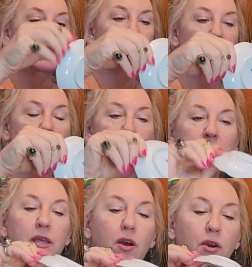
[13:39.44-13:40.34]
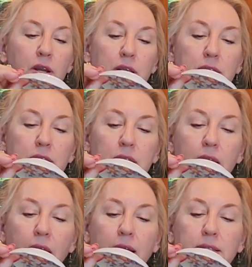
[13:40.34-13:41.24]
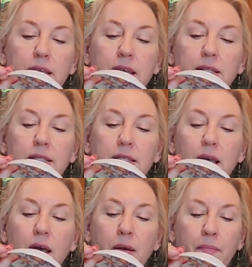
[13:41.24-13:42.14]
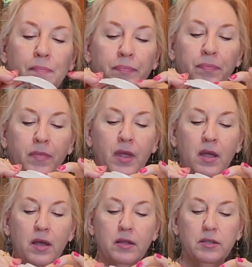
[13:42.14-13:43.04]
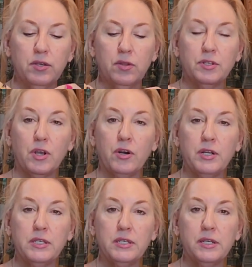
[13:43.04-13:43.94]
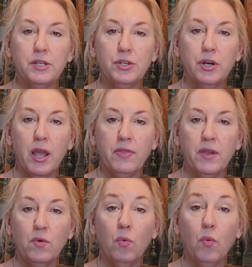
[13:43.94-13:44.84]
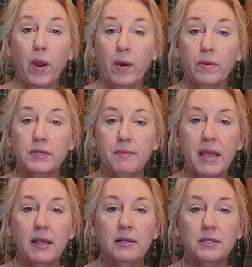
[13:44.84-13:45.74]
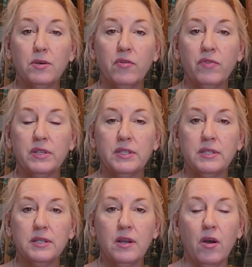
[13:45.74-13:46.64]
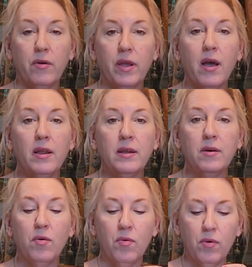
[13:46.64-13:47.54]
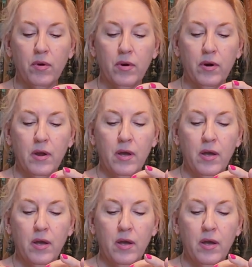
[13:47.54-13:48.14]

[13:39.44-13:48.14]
is signed by the artist. It has its so there's artist signature and then where it was made. So if this is an Ariata or